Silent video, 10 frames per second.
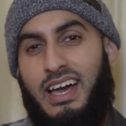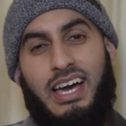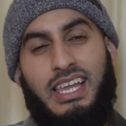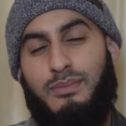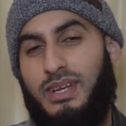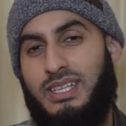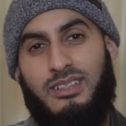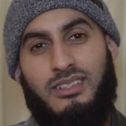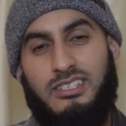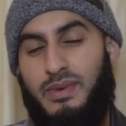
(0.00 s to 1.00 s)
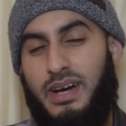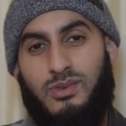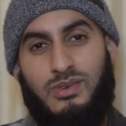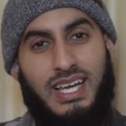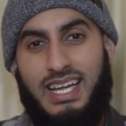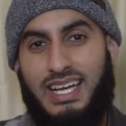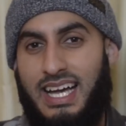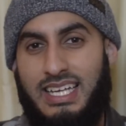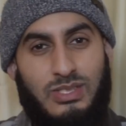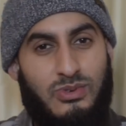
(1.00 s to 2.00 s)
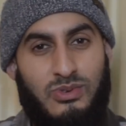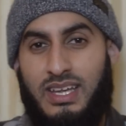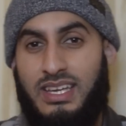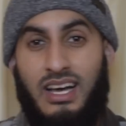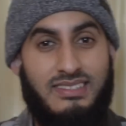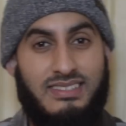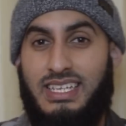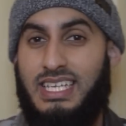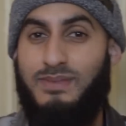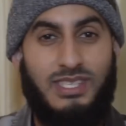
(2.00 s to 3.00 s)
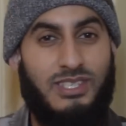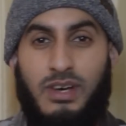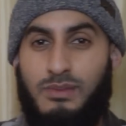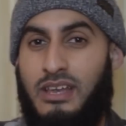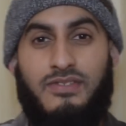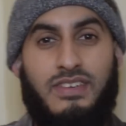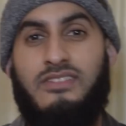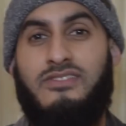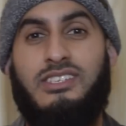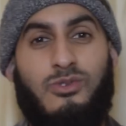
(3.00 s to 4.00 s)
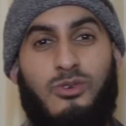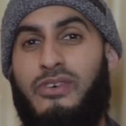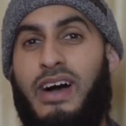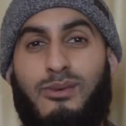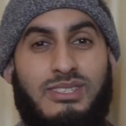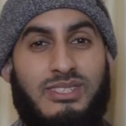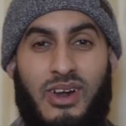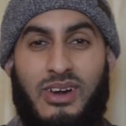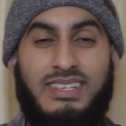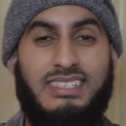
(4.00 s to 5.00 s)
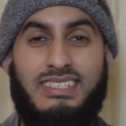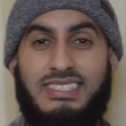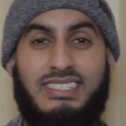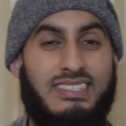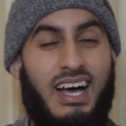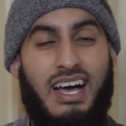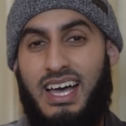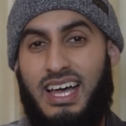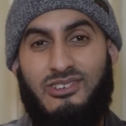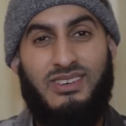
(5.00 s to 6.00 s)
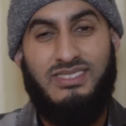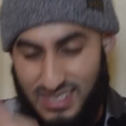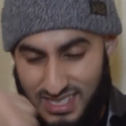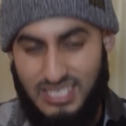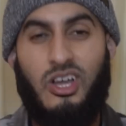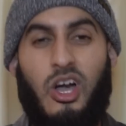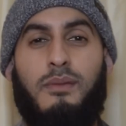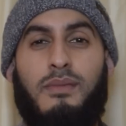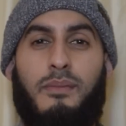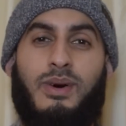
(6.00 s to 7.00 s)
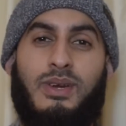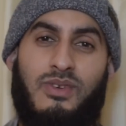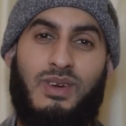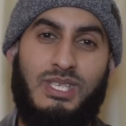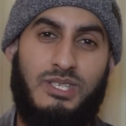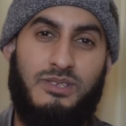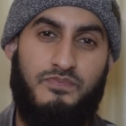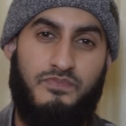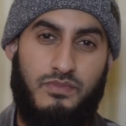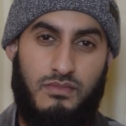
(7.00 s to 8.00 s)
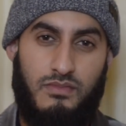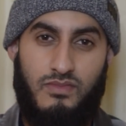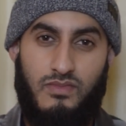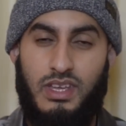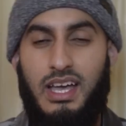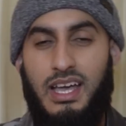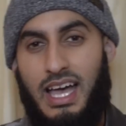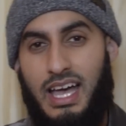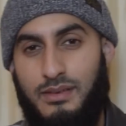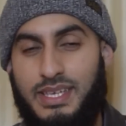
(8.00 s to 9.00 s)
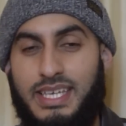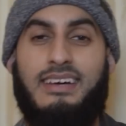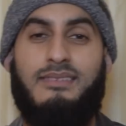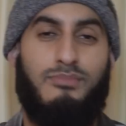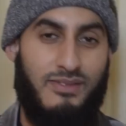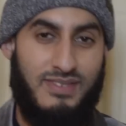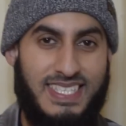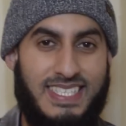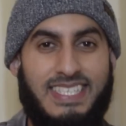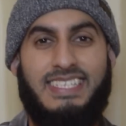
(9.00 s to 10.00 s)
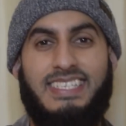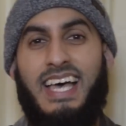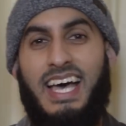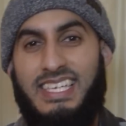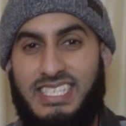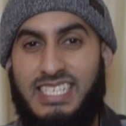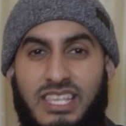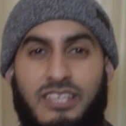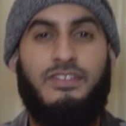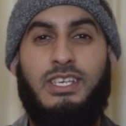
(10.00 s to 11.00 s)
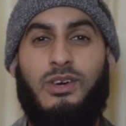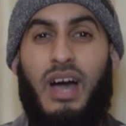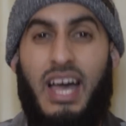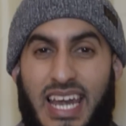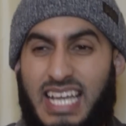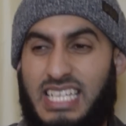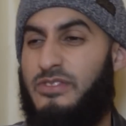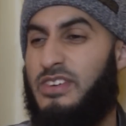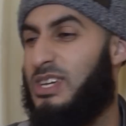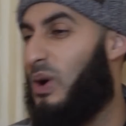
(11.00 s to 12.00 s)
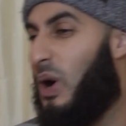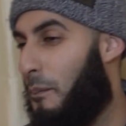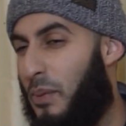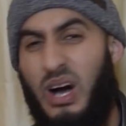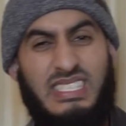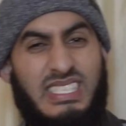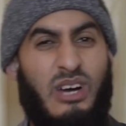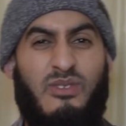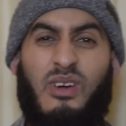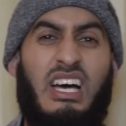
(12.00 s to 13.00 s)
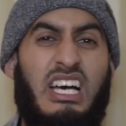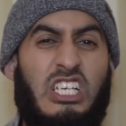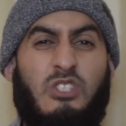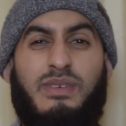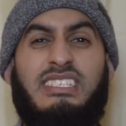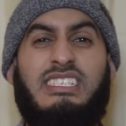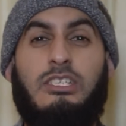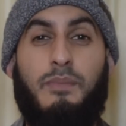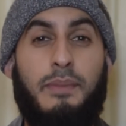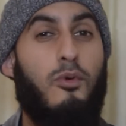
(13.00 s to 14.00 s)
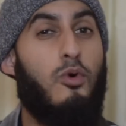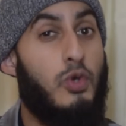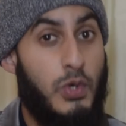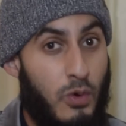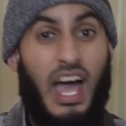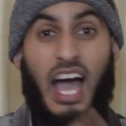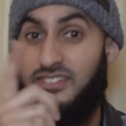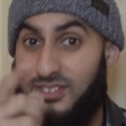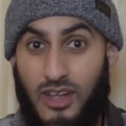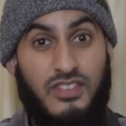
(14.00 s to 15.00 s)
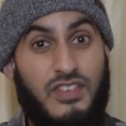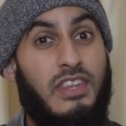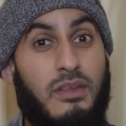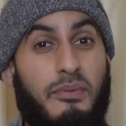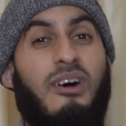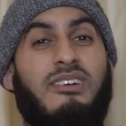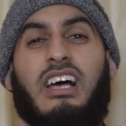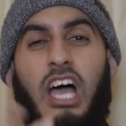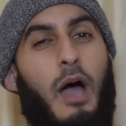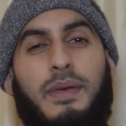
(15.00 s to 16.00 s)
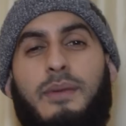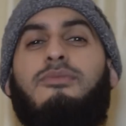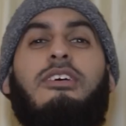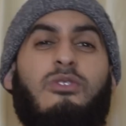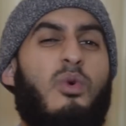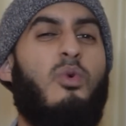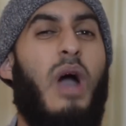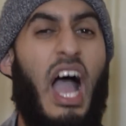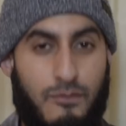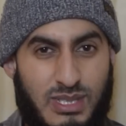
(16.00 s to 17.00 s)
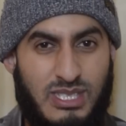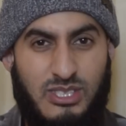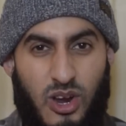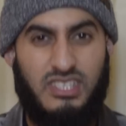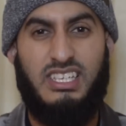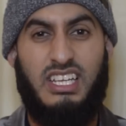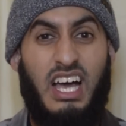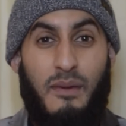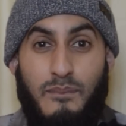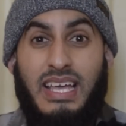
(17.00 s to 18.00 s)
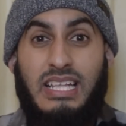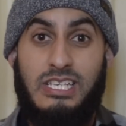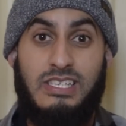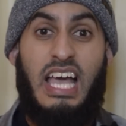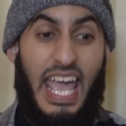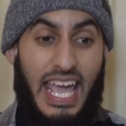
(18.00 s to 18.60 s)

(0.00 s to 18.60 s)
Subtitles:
And I pray that Allah subhanahu wa ta'ala guides you in us and keeps us firm and forgives us all for our slanders and sins and grants us istiqamah upon the religion. Ameen. Brothers and sisters, share the video, like the video, pass it around, especially to people who you know that have slandered in the past and people that you know who have been slandered. Make this